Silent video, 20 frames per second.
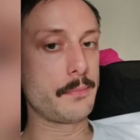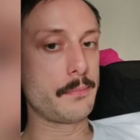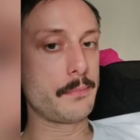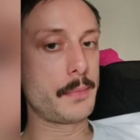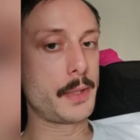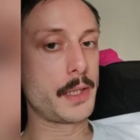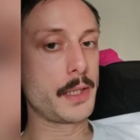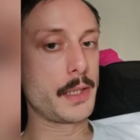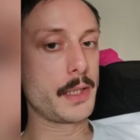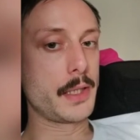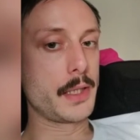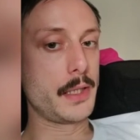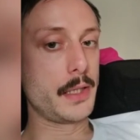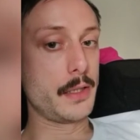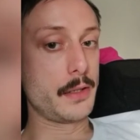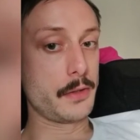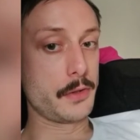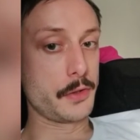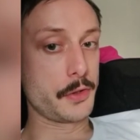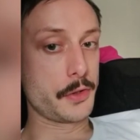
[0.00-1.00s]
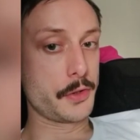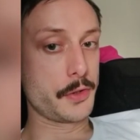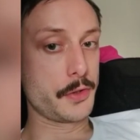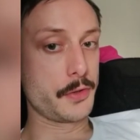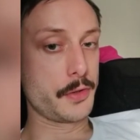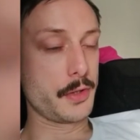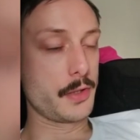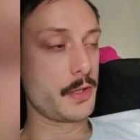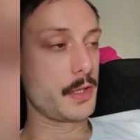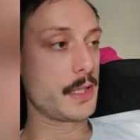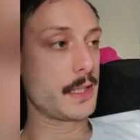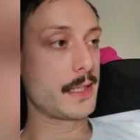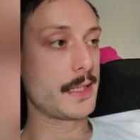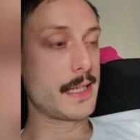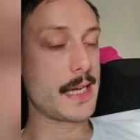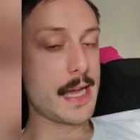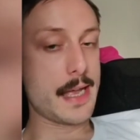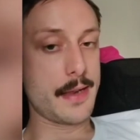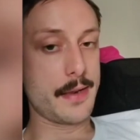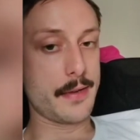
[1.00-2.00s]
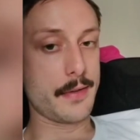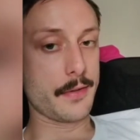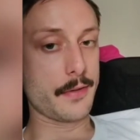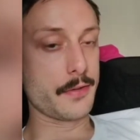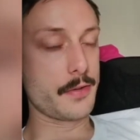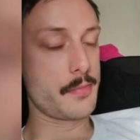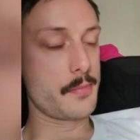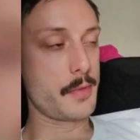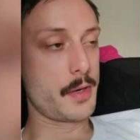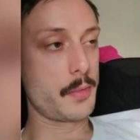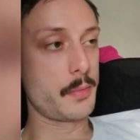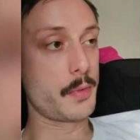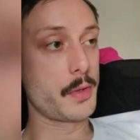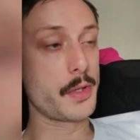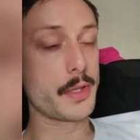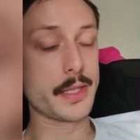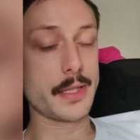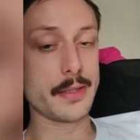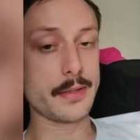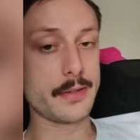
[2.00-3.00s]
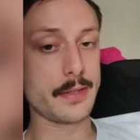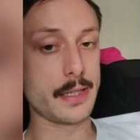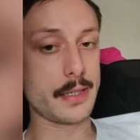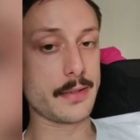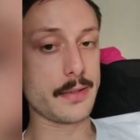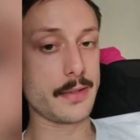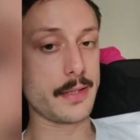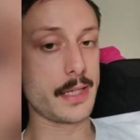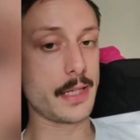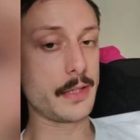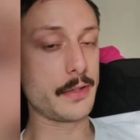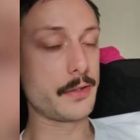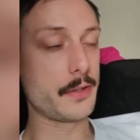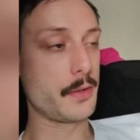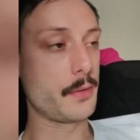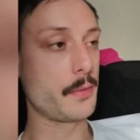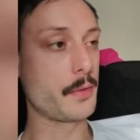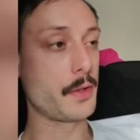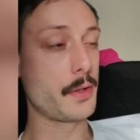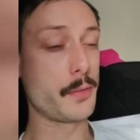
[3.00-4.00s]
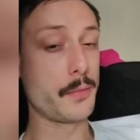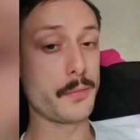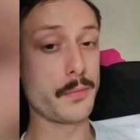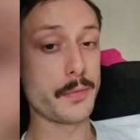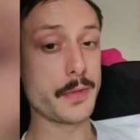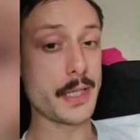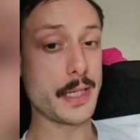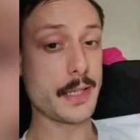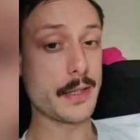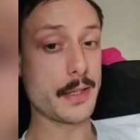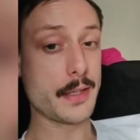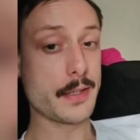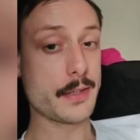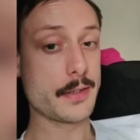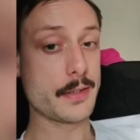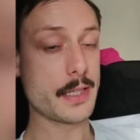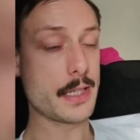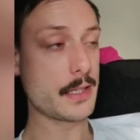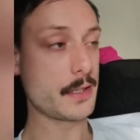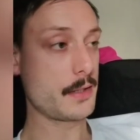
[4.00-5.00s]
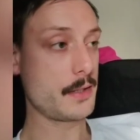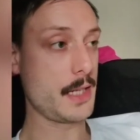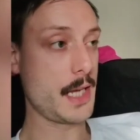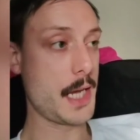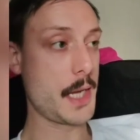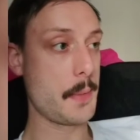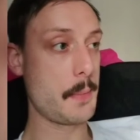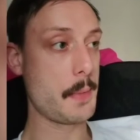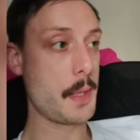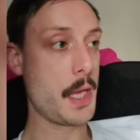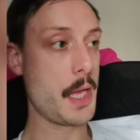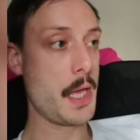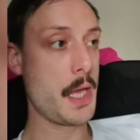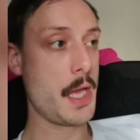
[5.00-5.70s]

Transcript: my lunch again because I'm working Saturday, so I'm going to take the exact same